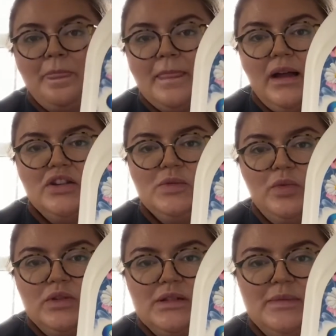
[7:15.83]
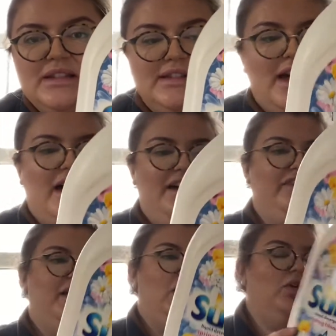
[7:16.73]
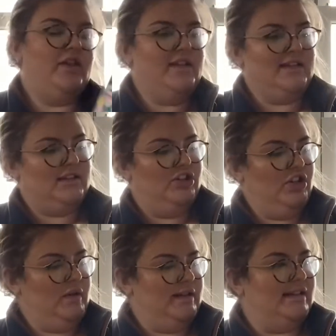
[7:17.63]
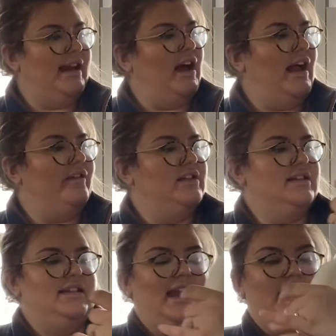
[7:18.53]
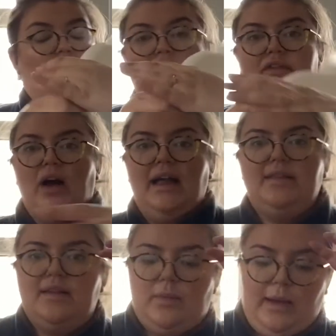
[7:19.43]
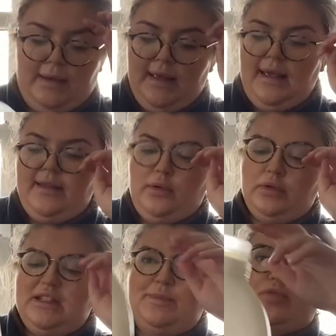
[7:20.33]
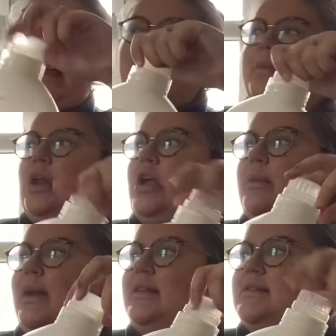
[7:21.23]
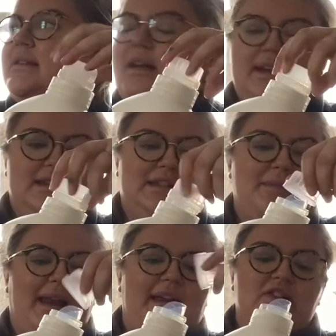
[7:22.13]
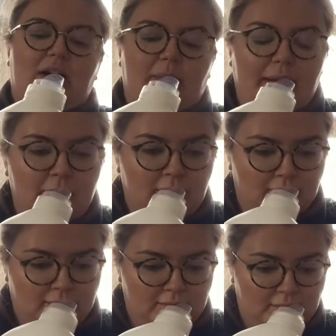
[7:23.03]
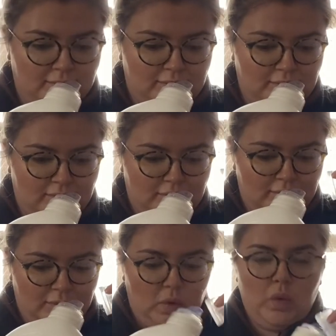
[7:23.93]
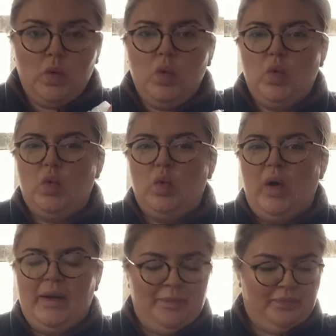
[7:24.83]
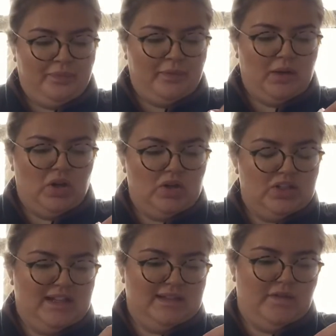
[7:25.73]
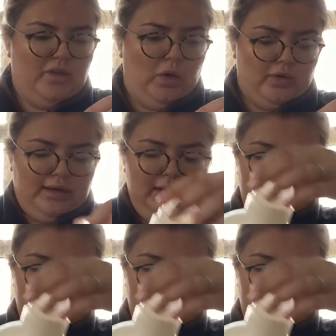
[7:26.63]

I just bought some surf. Although this is a new scent I haven't seen, or I've not had this one. It's called Spring Bloom. Let's smell it, shall we? Ooh, Gosh, that's floral.